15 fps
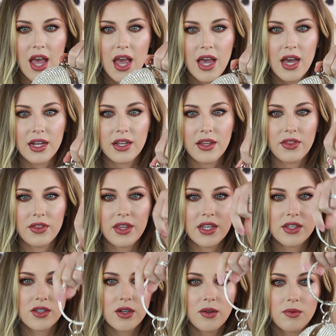And
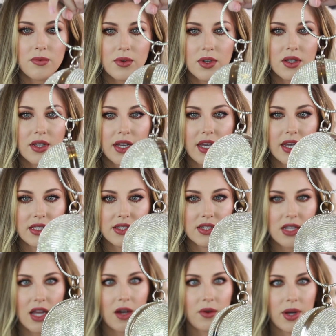these are really in
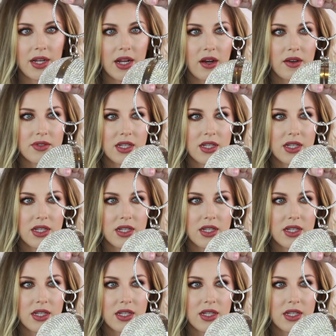style right now.